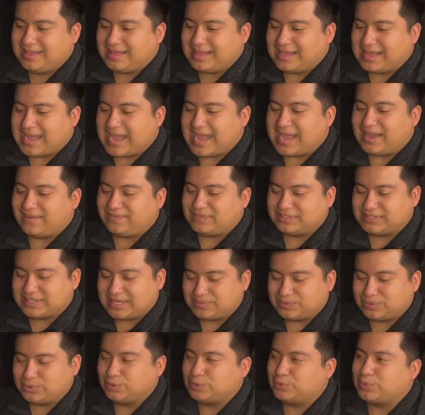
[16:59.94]

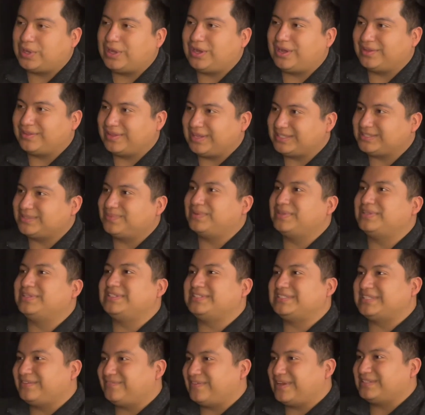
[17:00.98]
oftentimes do dwell on, like, some of the
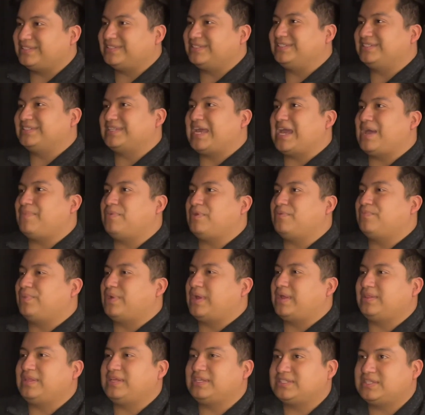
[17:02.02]
disadvantages that happen, but
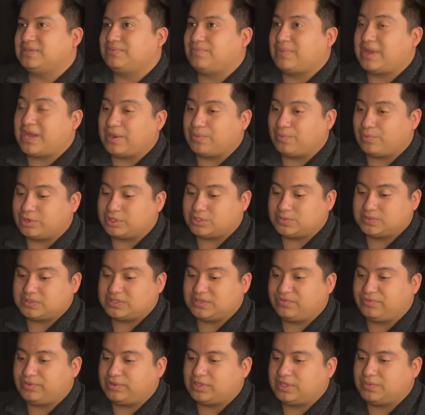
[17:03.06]
at least in my ward
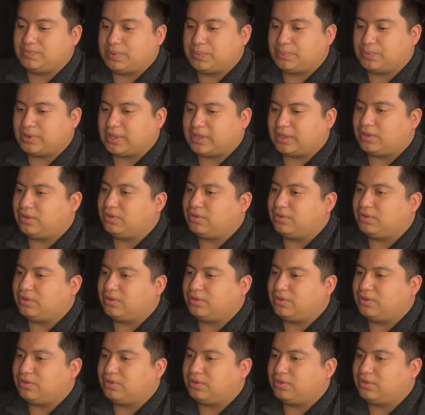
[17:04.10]
specifically, people are like, oh,